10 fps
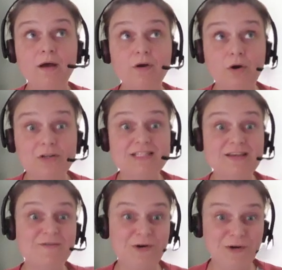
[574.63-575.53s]
cognitive
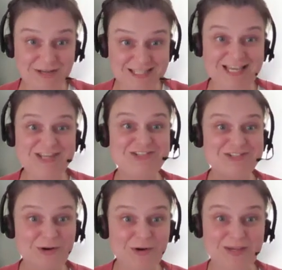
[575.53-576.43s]
orientation
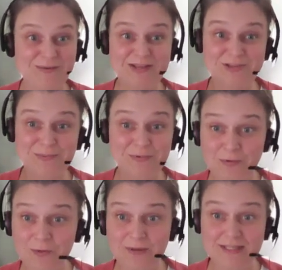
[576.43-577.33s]
to occupational
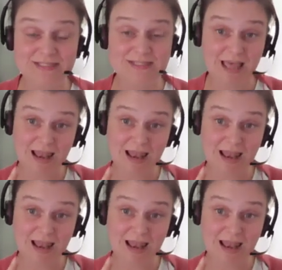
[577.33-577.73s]
performance.